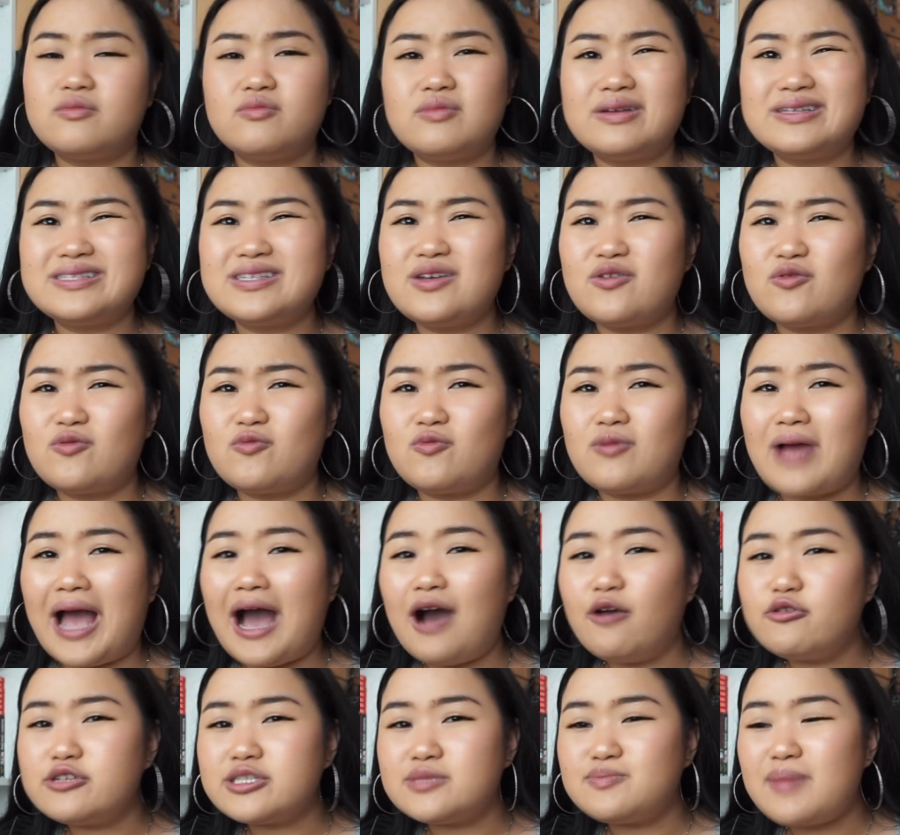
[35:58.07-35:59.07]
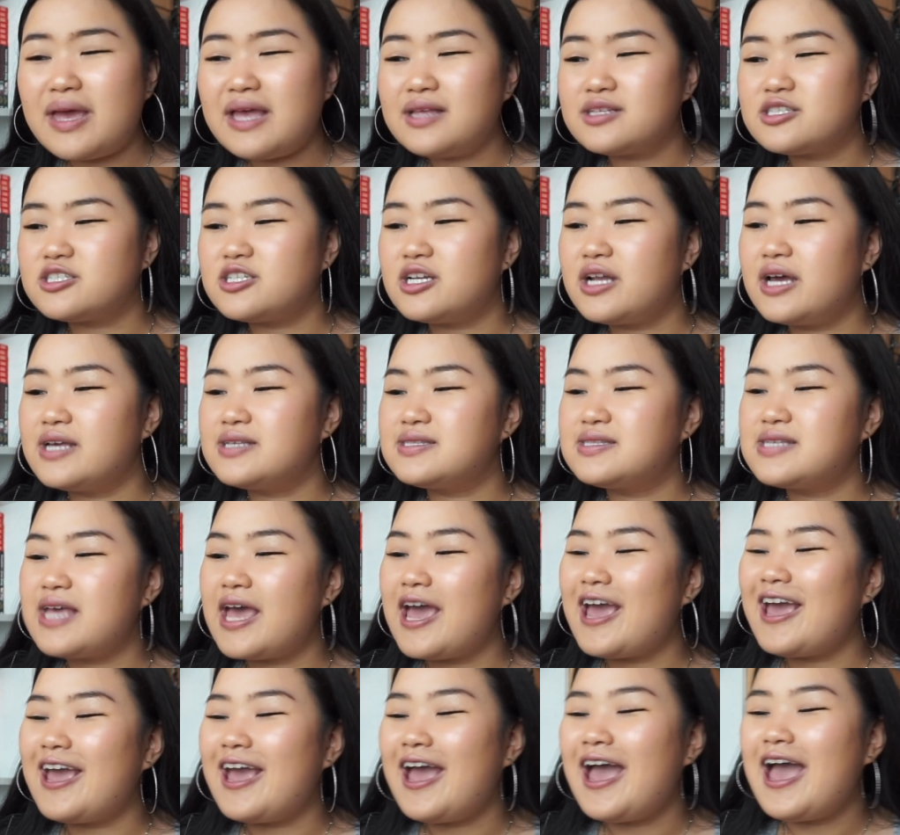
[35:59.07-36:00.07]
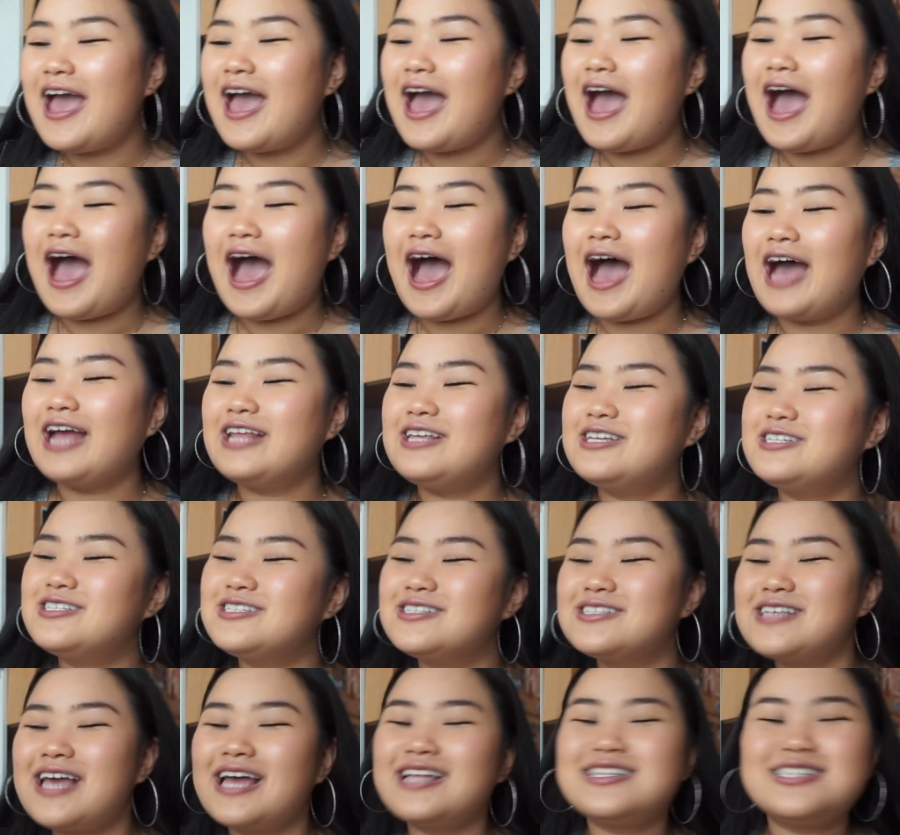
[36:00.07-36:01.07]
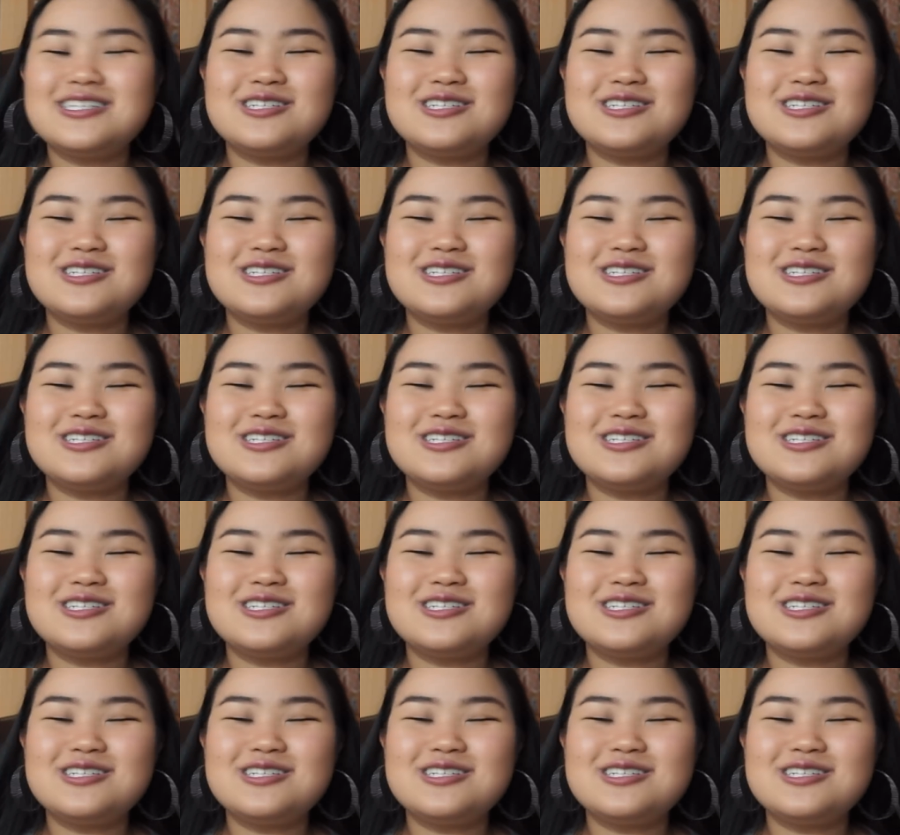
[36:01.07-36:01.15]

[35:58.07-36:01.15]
is it housemates, should I say, and just get to